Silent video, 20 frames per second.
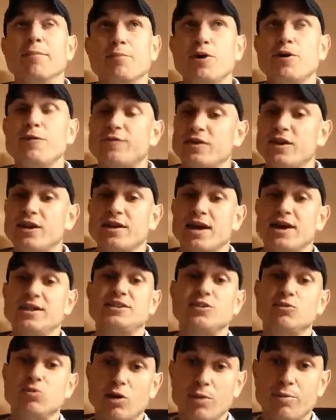move to
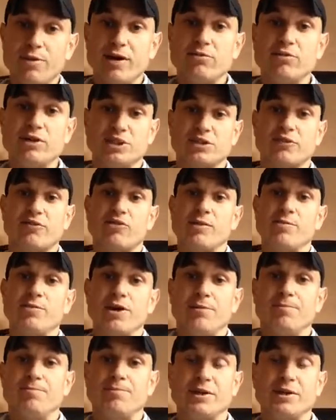United will be a risk for him, though,